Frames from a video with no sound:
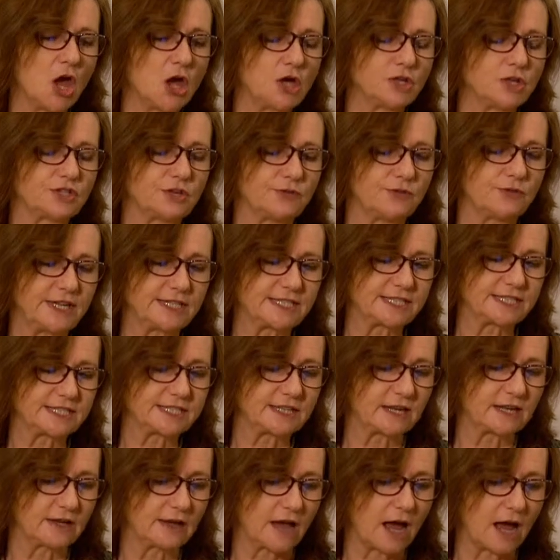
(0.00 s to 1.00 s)
So
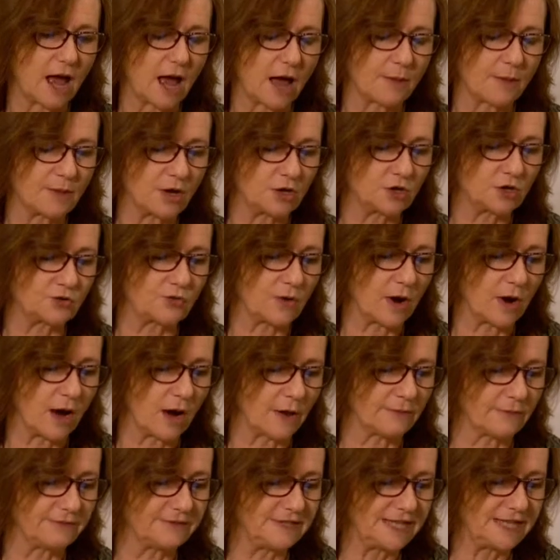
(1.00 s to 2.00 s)
this
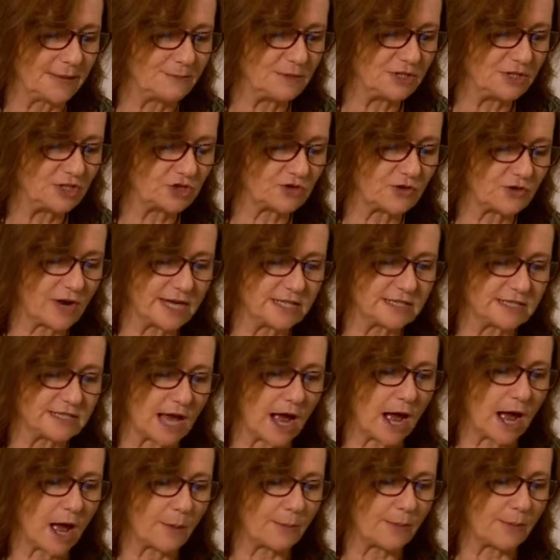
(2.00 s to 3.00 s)
graph demonstrates
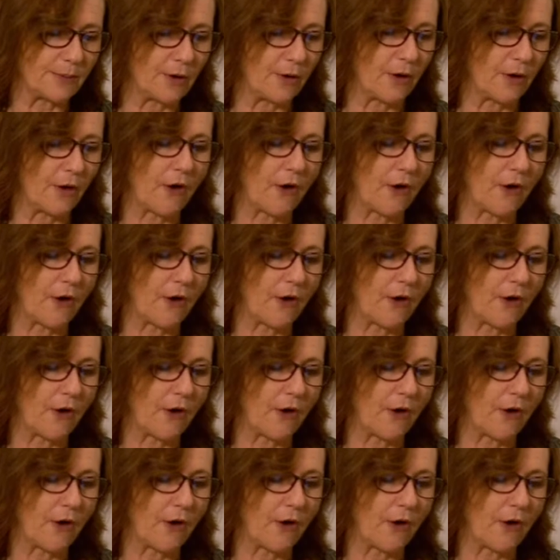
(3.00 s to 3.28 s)
up